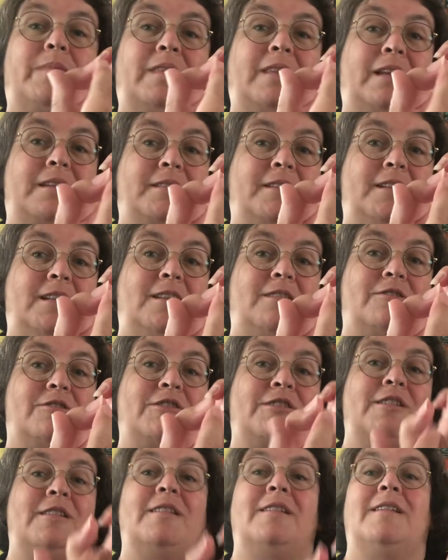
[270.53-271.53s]
That's an
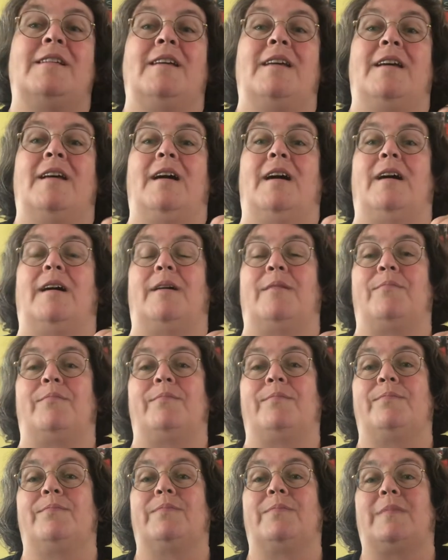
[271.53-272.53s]
inch.
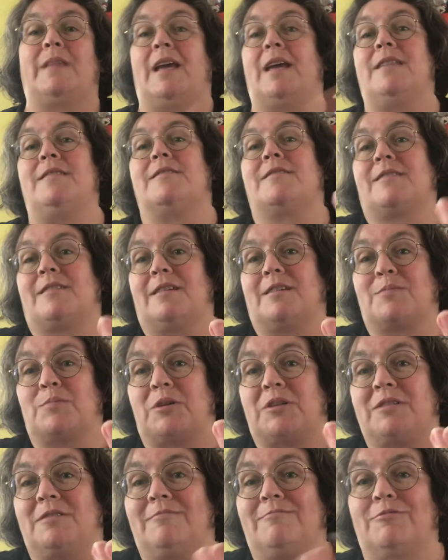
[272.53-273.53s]
Hence the
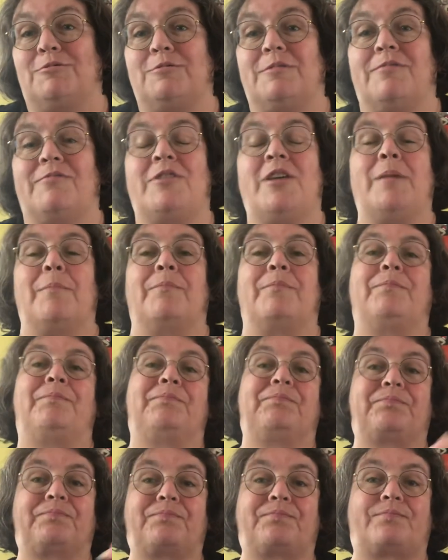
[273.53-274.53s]
expression rule of thumb.
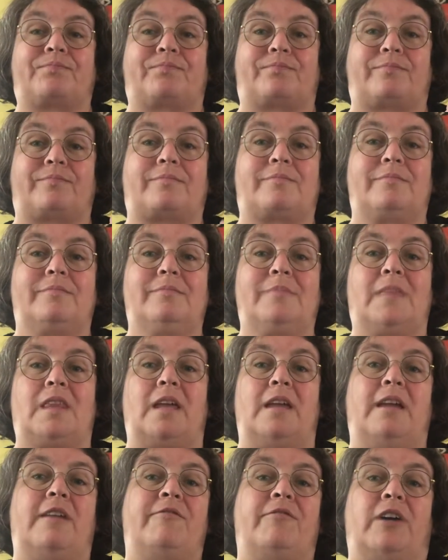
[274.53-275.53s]

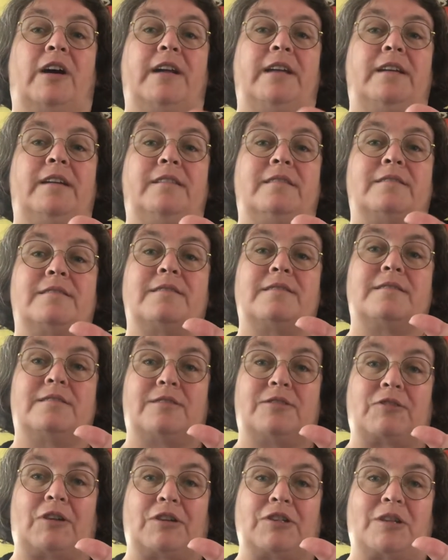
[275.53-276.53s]
If I
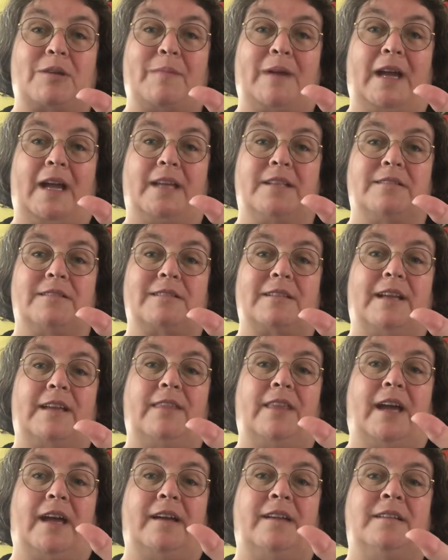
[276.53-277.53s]
stretch out my hands like
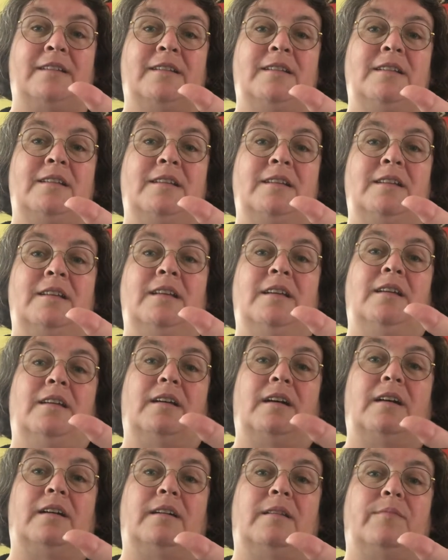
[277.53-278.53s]
that,
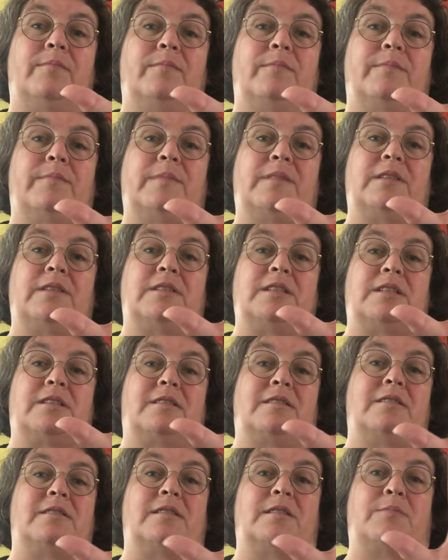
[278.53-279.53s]
the
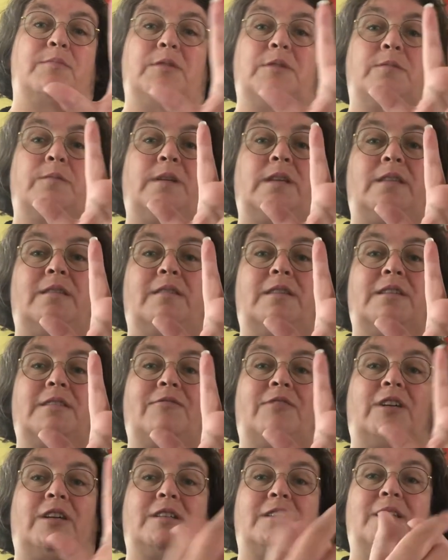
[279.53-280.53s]
distance between this
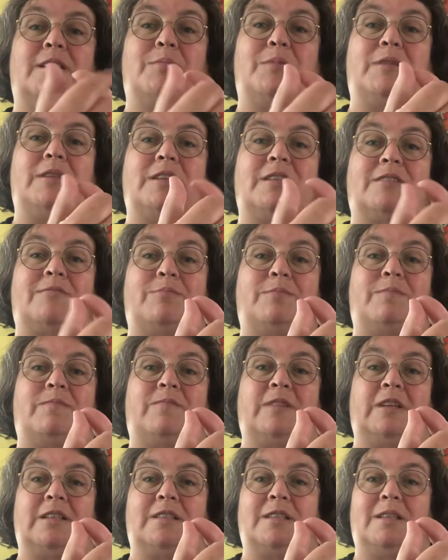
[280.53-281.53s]
fingertip and this
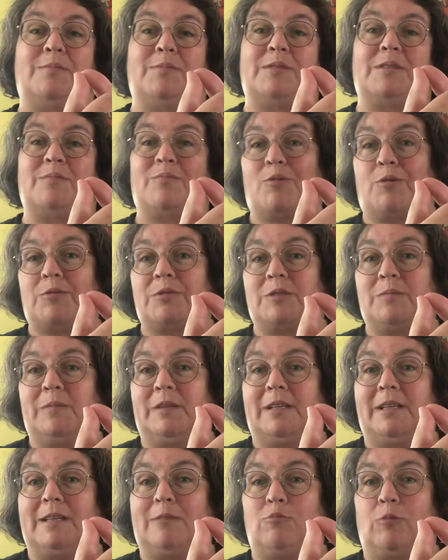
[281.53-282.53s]
fingertip is
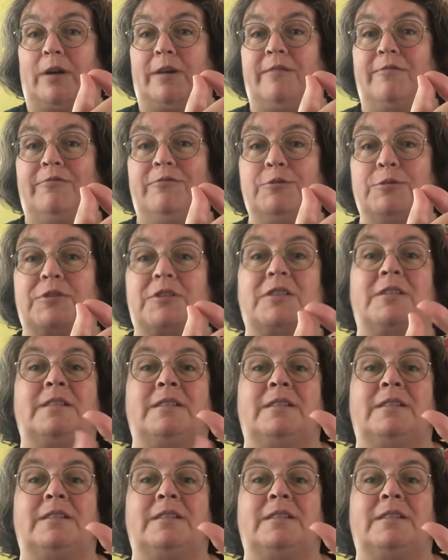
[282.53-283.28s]
approximately 1 foot.